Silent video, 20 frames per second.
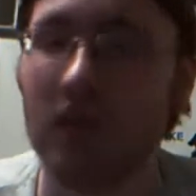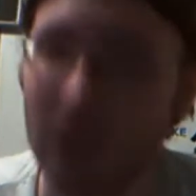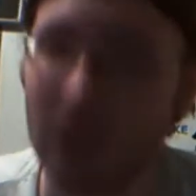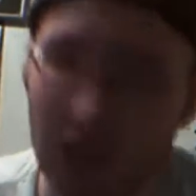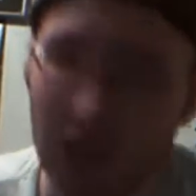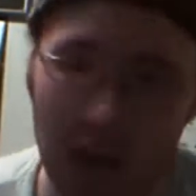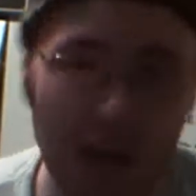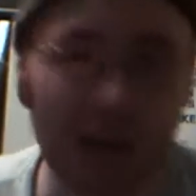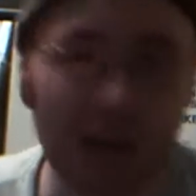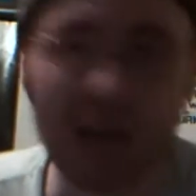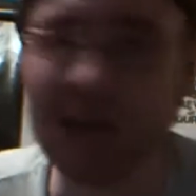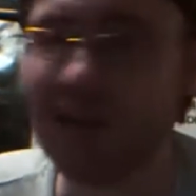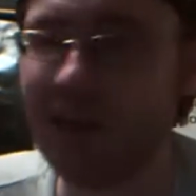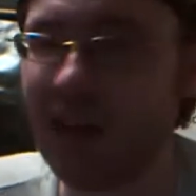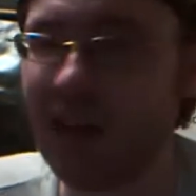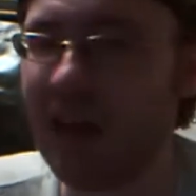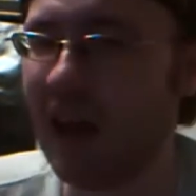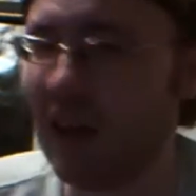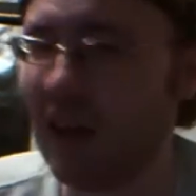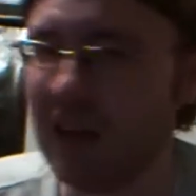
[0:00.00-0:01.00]
I like
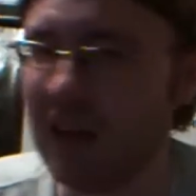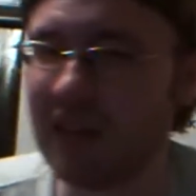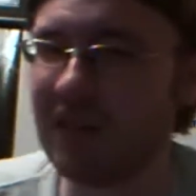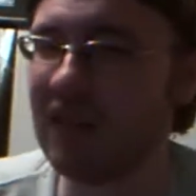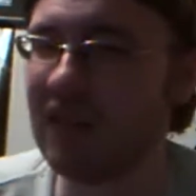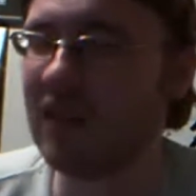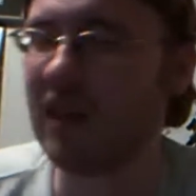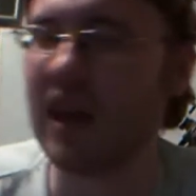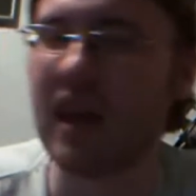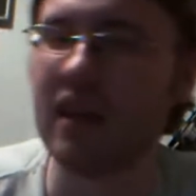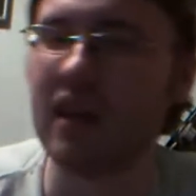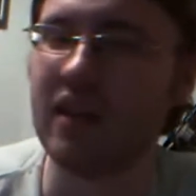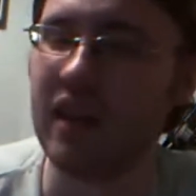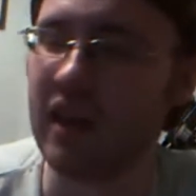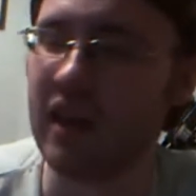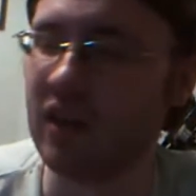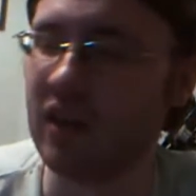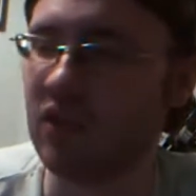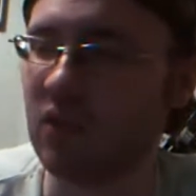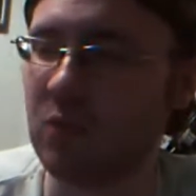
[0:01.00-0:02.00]
that. I like that they add
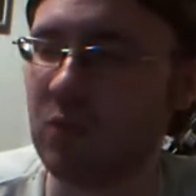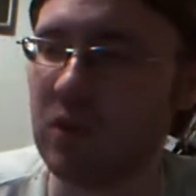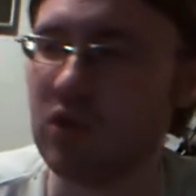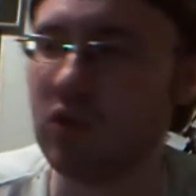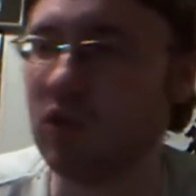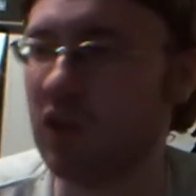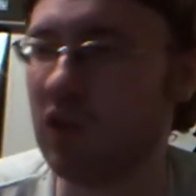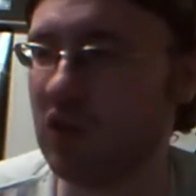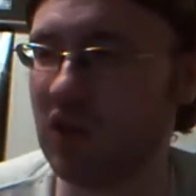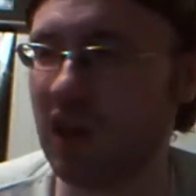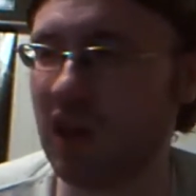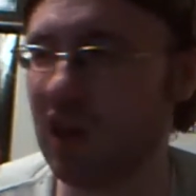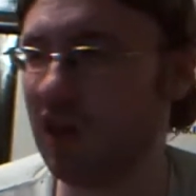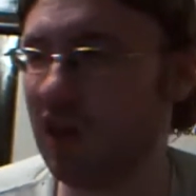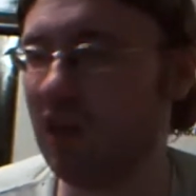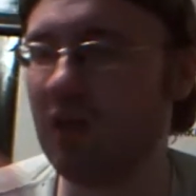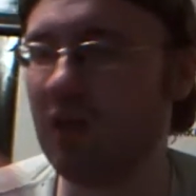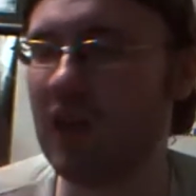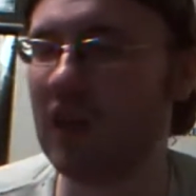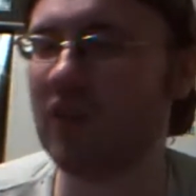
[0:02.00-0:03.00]
that in special edition. I
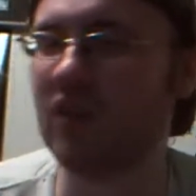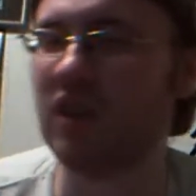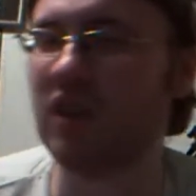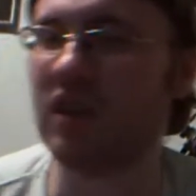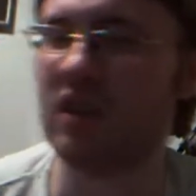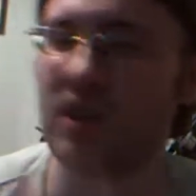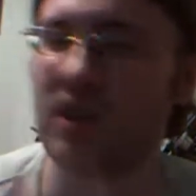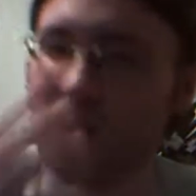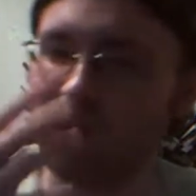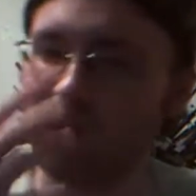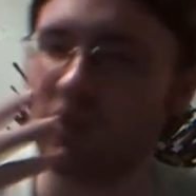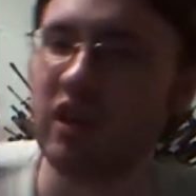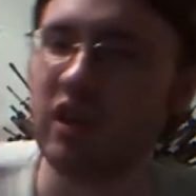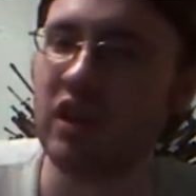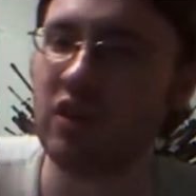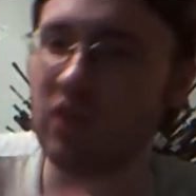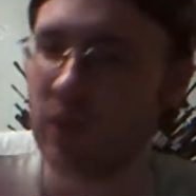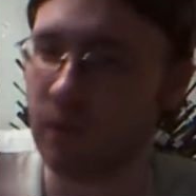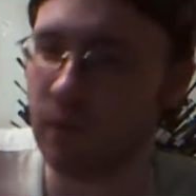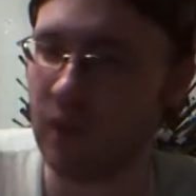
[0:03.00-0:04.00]
love that scene. It gives
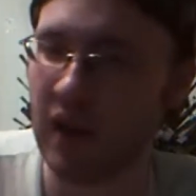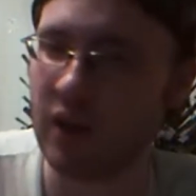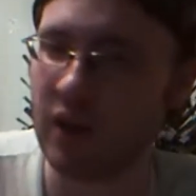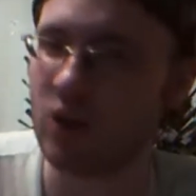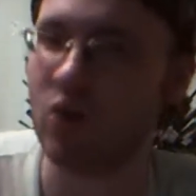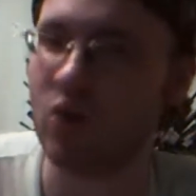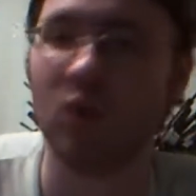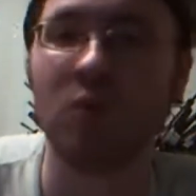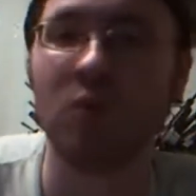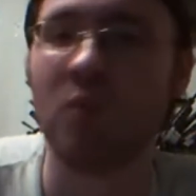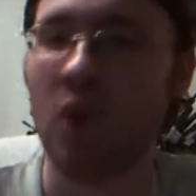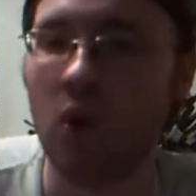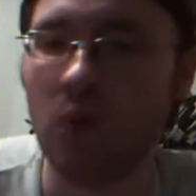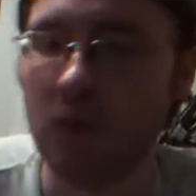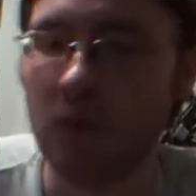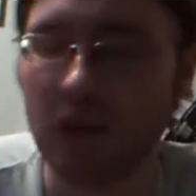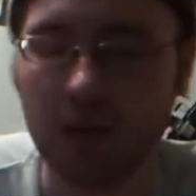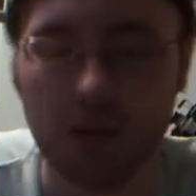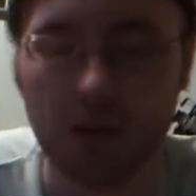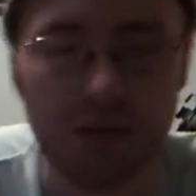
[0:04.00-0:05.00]
Hicks a final
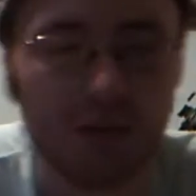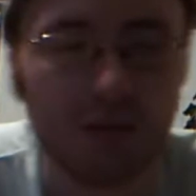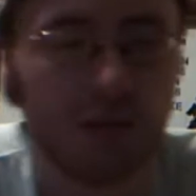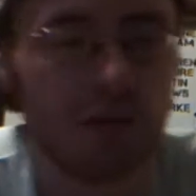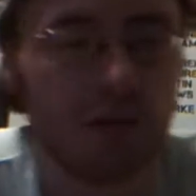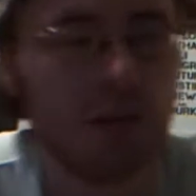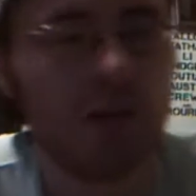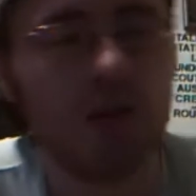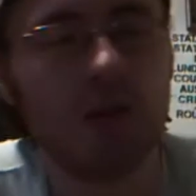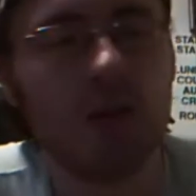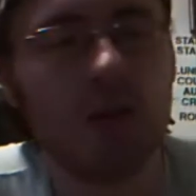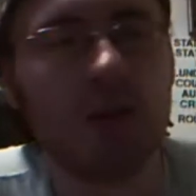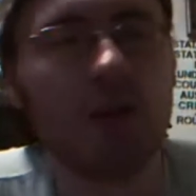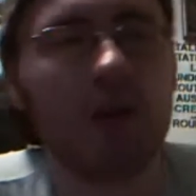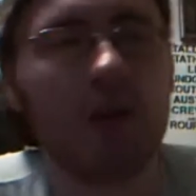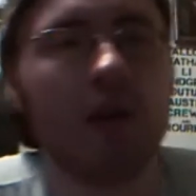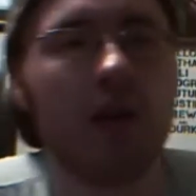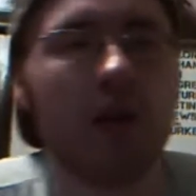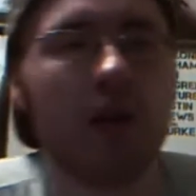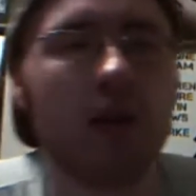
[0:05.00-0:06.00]
moment.
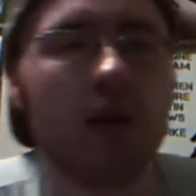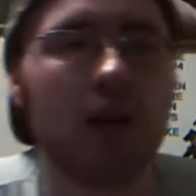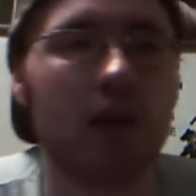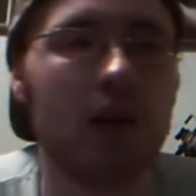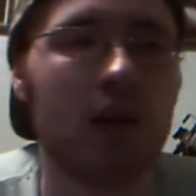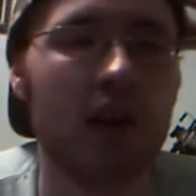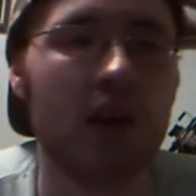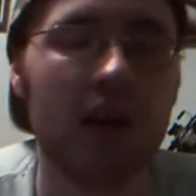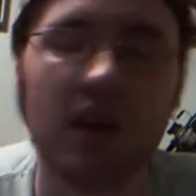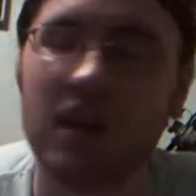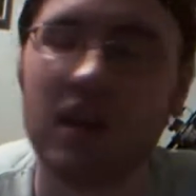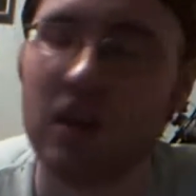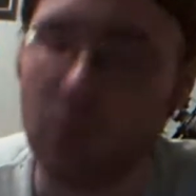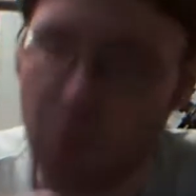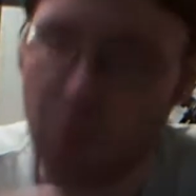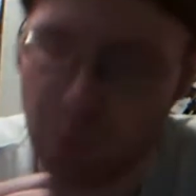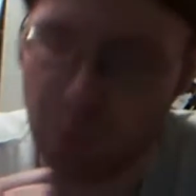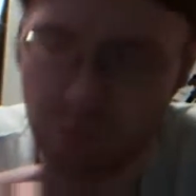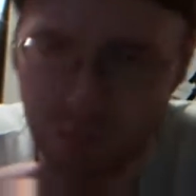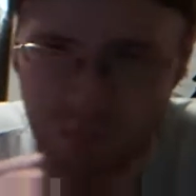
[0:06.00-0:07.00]
And it
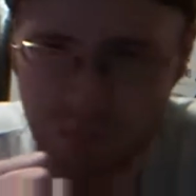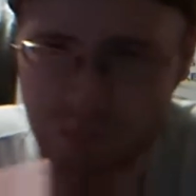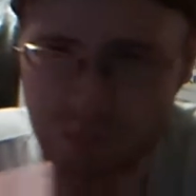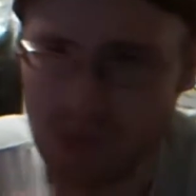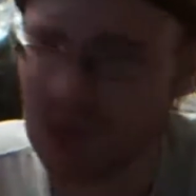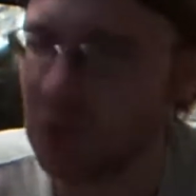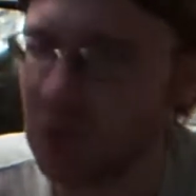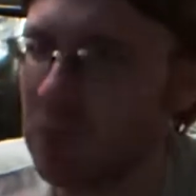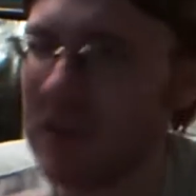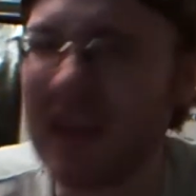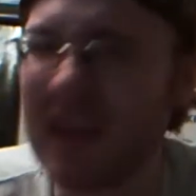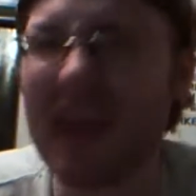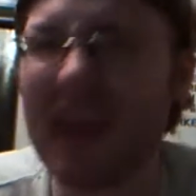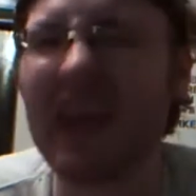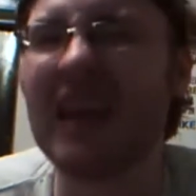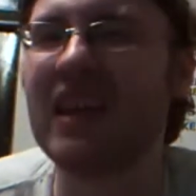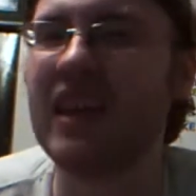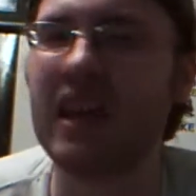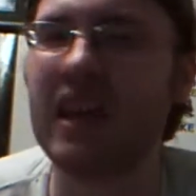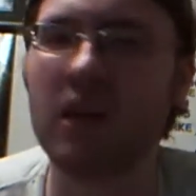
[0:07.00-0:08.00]
makes me
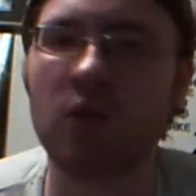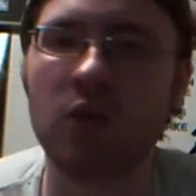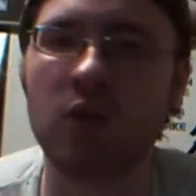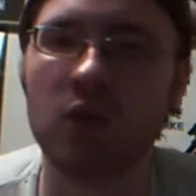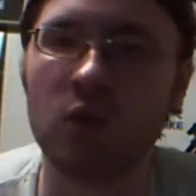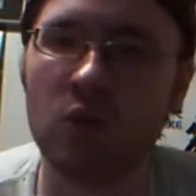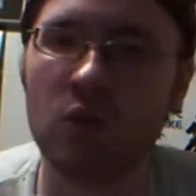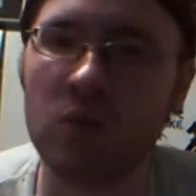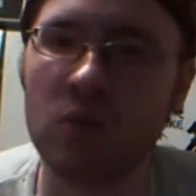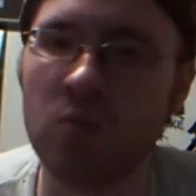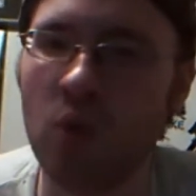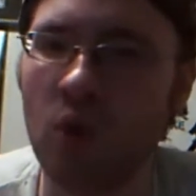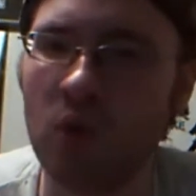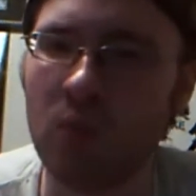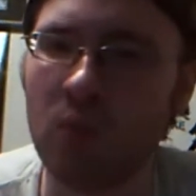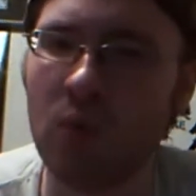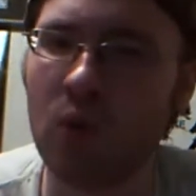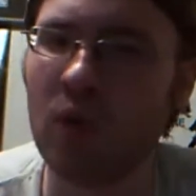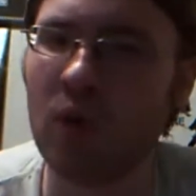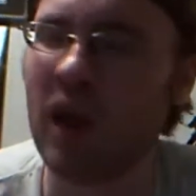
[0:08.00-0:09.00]
hate Alien 3 more and
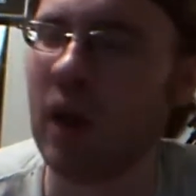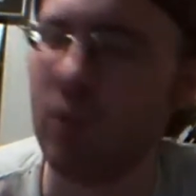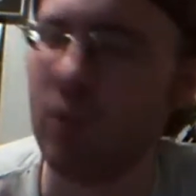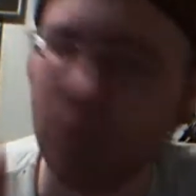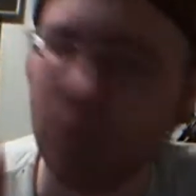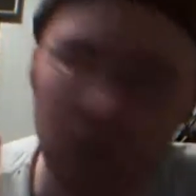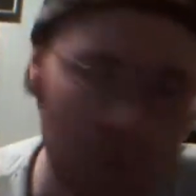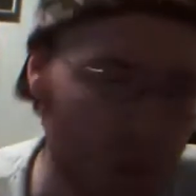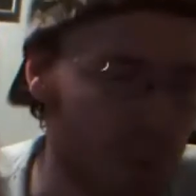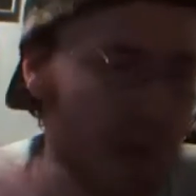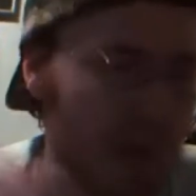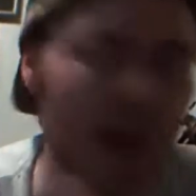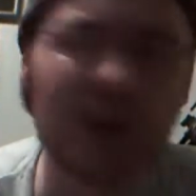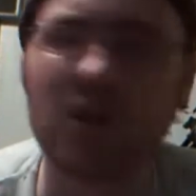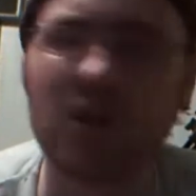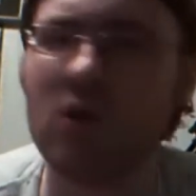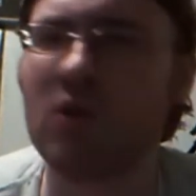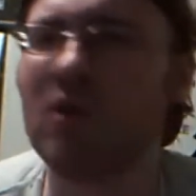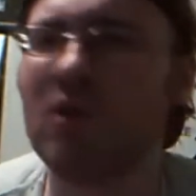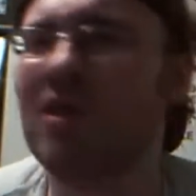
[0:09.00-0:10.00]
more. I remember back
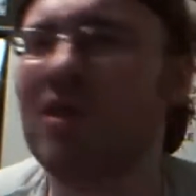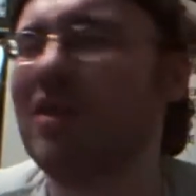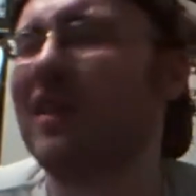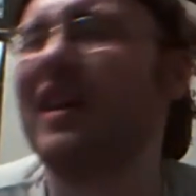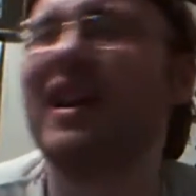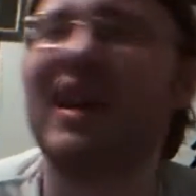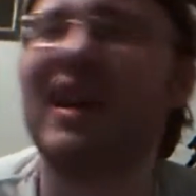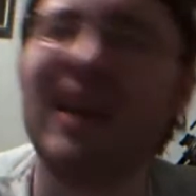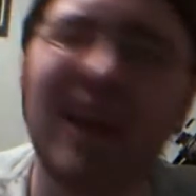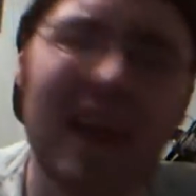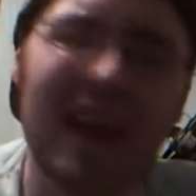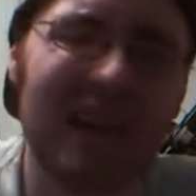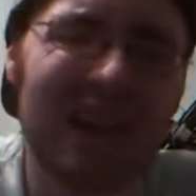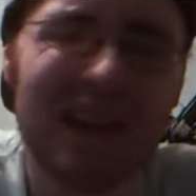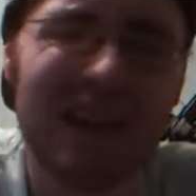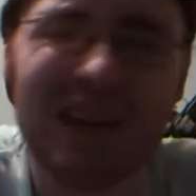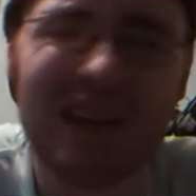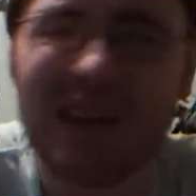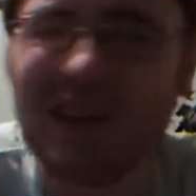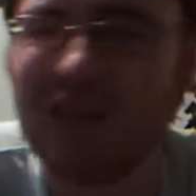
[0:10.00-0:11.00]
in the day, I
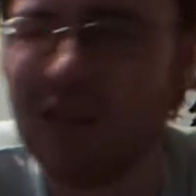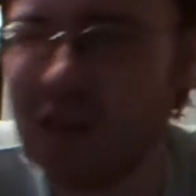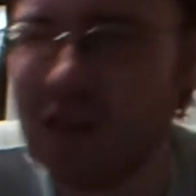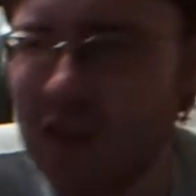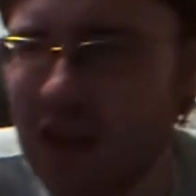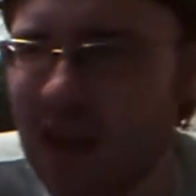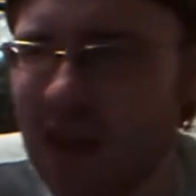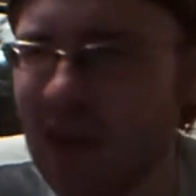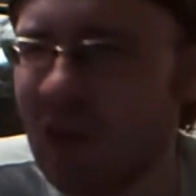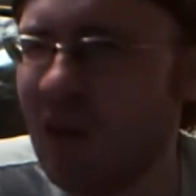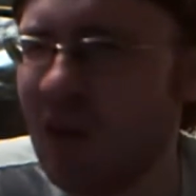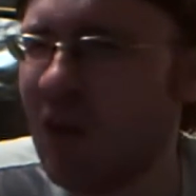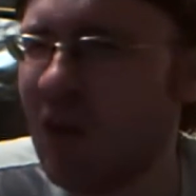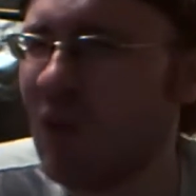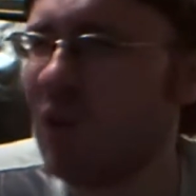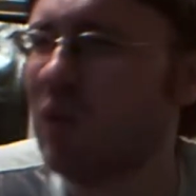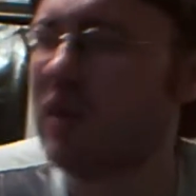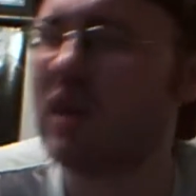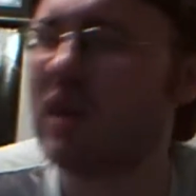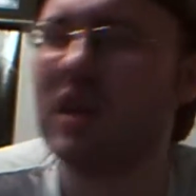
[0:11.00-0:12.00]
liked it as a standalone,